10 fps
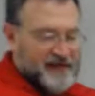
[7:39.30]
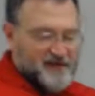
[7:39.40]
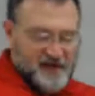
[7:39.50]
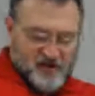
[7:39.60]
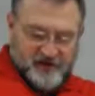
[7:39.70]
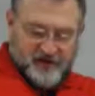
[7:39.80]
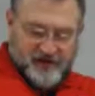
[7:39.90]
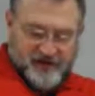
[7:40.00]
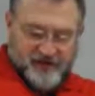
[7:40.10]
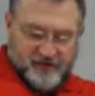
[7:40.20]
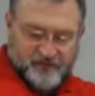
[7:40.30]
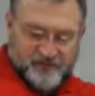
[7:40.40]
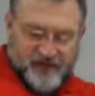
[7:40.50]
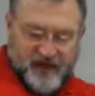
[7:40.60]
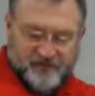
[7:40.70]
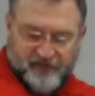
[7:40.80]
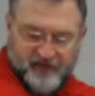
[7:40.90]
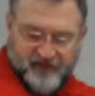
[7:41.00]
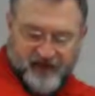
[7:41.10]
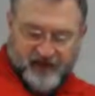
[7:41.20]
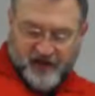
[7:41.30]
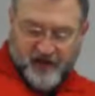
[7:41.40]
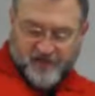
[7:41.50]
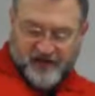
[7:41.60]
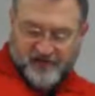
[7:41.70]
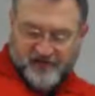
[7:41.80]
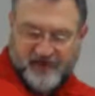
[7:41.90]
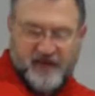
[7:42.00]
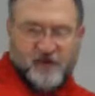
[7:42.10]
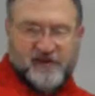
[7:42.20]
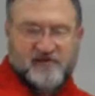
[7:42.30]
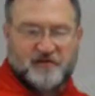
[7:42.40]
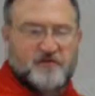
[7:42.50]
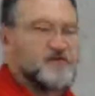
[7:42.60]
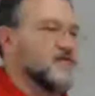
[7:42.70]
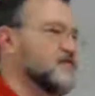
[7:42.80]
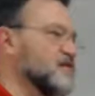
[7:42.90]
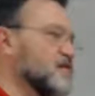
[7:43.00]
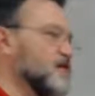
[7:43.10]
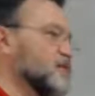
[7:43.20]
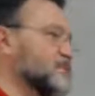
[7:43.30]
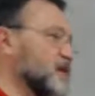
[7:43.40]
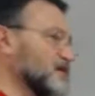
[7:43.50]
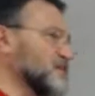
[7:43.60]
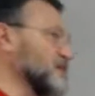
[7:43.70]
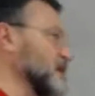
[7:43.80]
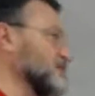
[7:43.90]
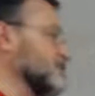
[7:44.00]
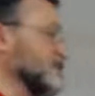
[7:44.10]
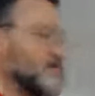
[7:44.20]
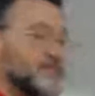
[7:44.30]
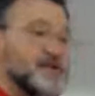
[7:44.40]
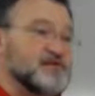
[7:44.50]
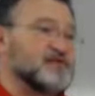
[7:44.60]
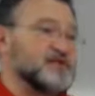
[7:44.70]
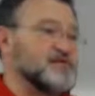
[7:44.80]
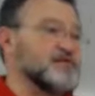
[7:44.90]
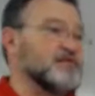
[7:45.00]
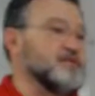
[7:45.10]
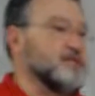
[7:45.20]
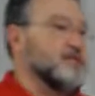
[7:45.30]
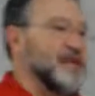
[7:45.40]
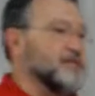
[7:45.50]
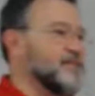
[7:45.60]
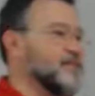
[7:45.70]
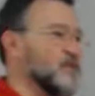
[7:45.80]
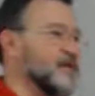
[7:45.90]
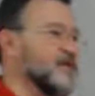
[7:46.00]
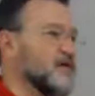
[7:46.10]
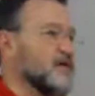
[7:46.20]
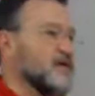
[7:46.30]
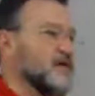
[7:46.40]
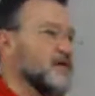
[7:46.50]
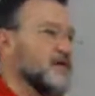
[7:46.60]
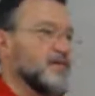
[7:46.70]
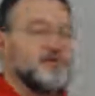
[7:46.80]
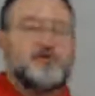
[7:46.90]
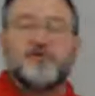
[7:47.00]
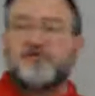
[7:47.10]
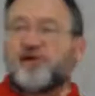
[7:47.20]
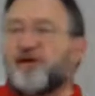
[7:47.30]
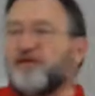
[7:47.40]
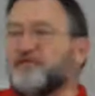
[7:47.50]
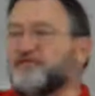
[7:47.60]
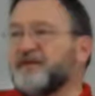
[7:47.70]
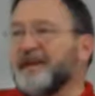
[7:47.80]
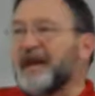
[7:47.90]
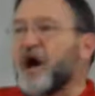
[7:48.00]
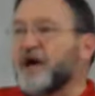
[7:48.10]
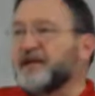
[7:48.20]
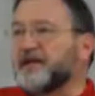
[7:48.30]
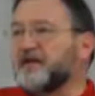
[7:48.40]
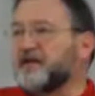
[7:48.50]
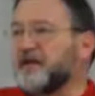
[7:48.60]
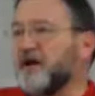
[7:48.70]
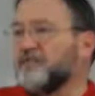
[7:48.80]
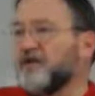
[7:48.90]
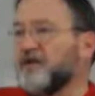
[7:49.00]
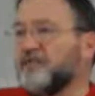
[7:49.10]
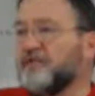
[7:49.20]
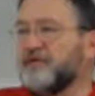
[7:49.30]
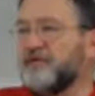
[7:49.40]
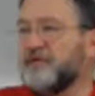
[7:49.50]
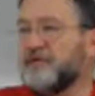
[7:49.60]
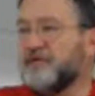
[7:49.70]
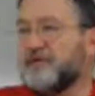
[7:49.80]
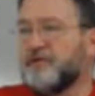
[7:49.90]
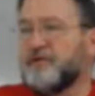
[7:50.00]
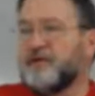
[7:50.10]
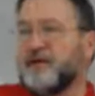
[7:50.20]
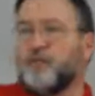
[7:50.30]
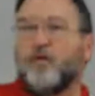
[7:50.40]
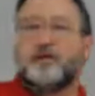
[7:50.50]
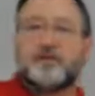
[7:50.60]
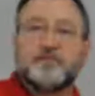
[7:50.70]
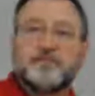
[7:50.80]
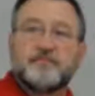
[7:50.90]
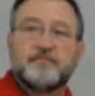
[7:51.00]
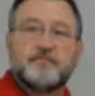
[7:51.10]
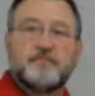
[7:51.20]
The next section here, talking about behaviors of ionic compounds in aqueous solutions. We've talked about that before. It's basically dissolving. What happens when you dissolve an ionic compound in water?